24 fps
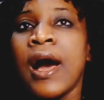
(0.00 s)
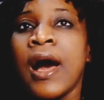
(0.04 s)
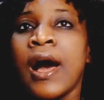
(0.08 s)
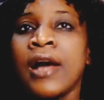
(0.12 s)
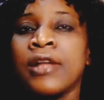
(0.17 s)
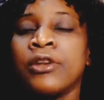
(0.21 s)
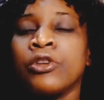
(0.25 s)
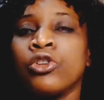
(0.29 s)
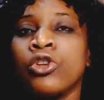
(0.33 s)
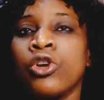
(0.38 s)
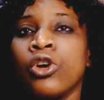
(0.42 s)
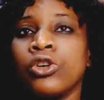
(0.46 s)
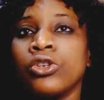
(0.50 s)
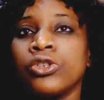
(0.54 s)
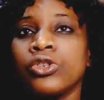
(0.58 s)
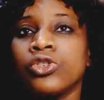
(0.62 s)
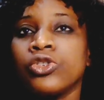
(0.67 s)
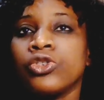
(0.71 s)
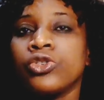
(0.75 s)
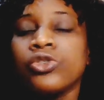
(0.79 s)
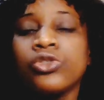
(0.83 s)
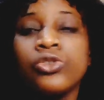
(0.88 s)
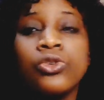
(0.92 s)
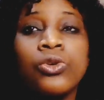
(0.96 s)
are
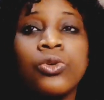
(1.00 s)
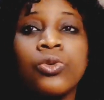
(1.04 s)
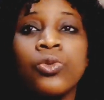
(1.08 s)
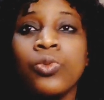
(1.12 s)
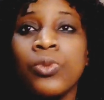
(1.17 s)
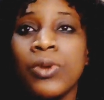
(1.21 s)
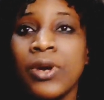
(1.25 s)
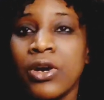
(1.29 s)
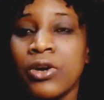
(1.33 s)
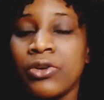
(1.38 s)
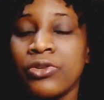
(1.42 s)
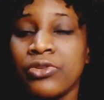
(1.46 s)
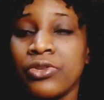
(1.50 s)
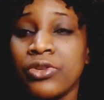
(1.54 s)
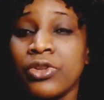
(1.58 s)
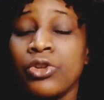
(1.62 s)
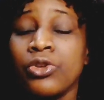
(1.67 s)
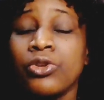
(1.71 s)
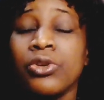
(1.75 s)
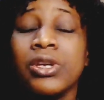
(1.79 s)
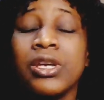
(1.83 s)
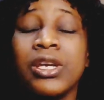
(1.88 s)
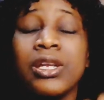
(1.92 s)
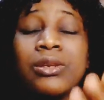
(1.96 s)
not so
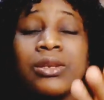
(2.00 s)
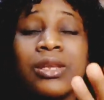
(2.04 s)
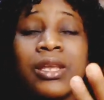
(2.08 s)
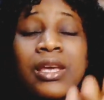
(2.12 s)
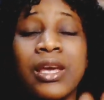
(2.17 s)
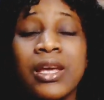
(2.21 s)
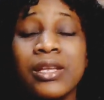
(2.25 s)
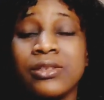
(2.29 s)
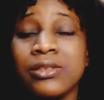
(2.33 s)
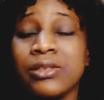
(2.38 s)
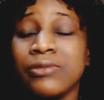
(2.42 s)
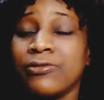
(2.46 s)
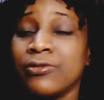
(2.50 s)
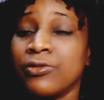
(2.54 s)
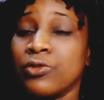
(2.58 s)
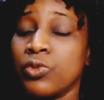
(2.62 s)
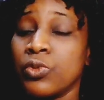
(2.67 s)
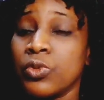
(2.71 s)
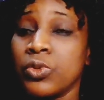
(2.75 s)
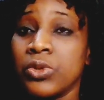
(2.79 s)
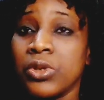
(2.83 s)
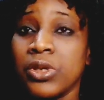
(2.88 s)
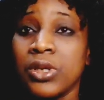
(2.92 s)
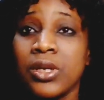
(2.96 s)
wealthy, you can get
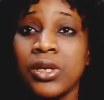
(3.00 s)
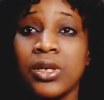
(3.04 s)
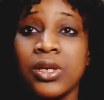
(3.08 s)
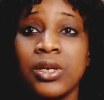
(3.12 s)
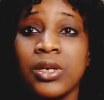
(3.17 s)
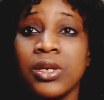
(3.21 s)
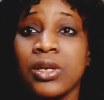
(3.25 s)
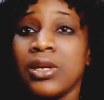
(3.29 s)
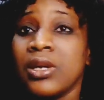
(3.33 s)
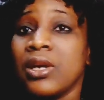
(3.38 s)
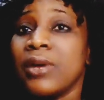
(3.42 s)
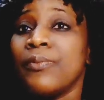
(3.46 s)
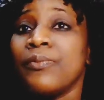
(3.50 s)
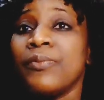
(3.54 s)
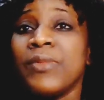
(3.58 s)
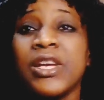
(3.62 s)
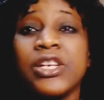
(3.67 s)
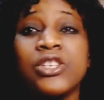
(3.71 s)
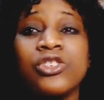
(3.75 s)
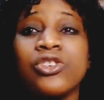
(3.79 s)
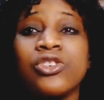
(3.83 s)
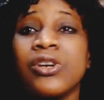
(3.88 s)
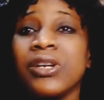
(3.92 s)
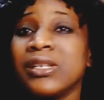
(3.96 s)
food,
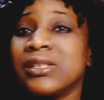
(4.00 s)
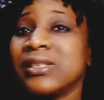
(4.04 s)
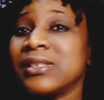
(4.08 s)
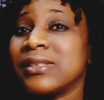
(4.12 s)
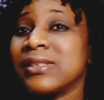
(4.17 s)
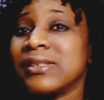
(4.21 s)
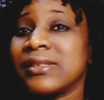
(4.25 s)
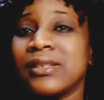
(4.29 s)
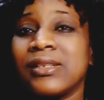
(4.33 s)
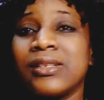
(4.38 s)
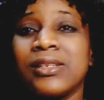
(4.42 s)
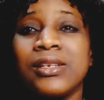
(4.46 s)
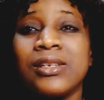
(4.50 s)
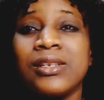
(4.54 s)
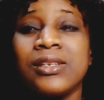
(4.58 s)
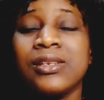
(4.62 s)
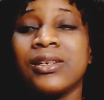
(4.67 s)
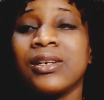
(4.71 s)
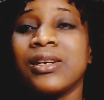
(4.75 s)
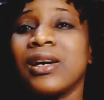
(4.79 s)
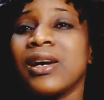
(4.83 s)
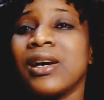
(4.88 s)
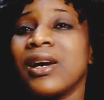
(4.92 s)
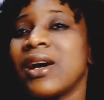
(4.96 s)
make sure it is
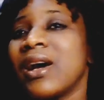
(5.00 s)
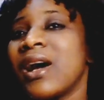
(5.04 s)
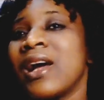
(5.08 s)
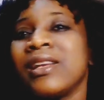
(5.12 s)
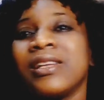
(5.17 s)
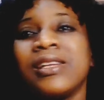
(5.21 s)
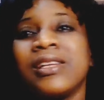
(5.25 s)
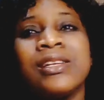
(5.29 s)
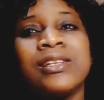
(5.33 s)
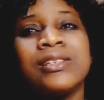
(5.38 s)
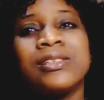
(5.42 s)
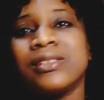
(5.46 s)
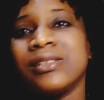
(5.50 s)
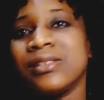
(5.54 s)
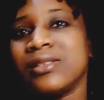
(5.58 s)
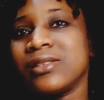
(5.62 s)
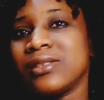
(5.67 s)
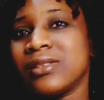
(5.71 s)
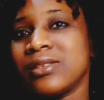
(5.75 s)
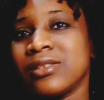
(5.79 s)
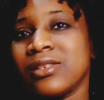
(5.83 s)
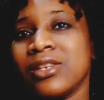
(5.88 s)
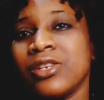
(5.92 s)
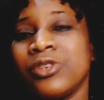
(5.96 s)
clean and eat
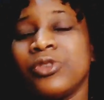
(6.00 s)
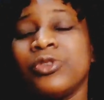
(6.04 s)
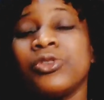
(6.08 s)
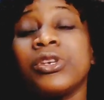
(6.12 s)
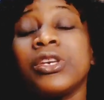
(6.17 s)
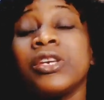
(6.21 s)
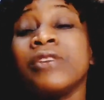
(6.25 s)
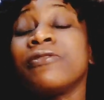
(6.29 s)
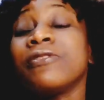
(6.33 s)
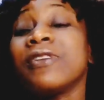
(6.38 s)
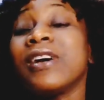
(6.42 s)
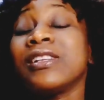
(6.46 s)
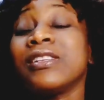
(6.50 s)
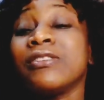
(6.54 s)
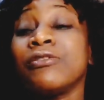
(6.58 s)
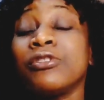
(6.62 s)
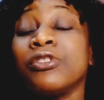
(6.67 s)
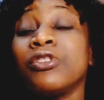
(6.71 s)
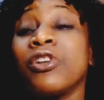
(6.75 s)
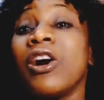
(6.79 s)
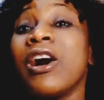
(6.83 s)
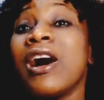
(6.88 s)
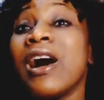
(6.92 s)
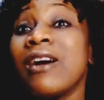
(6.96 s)
it. If
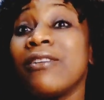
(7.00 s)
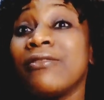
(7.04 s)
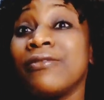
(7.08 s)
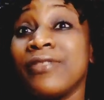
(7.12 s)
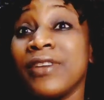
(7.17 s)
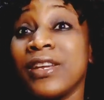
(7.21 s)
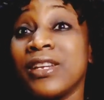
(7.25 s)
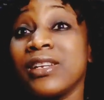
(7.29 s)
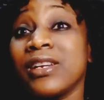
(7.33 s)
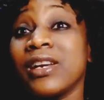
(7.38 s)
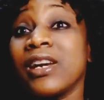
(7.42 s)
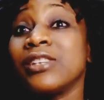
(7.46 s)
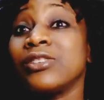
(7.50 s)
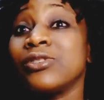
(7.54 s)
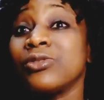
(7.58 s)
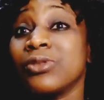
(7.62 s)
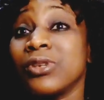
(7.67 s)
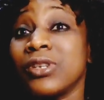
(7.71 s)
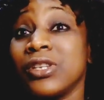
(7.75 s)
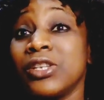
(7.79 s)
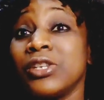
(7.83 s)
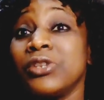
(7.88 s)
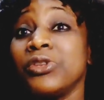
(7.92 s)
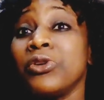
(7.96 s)
you don't have vinegar
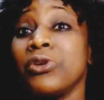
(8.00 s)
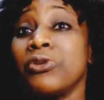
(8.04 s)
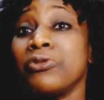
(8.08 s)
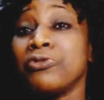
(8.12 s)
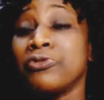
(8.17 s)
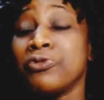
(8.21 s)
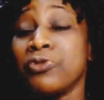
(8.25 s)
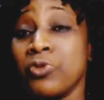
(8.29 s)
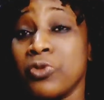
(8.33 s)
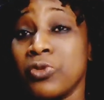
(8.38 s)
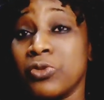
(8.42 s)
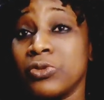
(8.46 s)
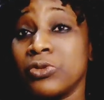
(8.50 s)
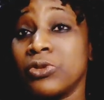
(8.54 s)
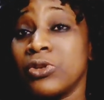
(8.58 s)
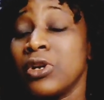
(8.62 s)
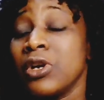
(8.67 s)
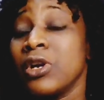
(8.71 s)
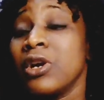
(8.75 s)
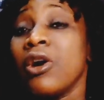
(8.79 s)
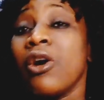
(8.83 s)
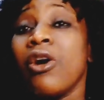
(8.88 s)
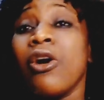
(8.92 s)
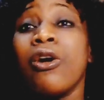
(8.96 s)
to clean your
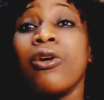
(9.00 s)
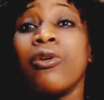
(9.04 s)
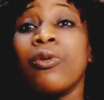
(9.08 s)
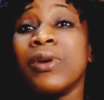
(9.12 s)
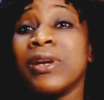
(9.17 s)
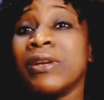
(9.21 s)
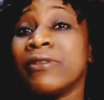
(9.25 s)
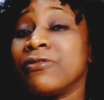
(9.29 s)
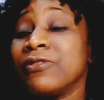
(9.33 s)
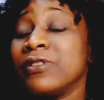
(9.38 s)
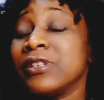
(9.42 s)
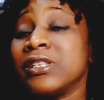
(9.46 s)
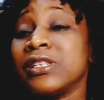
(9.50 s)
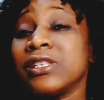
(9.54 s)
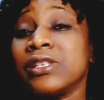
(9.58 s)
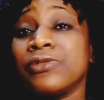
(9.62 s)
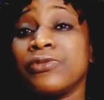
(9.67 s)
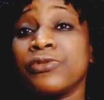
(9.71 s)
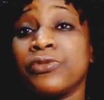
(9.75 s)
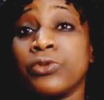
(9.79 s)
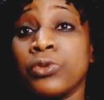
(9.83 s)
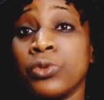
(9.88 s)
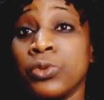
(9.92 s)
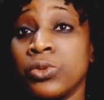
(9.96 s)
food, or if it
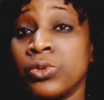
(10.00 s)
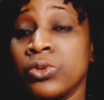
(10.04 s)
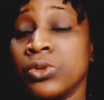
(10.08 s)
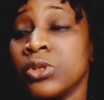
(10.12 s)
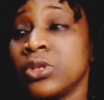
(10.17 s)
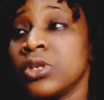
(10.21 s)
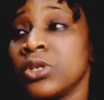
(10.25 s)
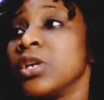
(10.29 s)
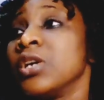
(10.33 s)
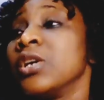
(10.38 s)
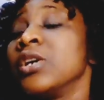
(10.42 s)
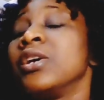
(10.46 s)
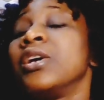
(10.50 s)
is fruit,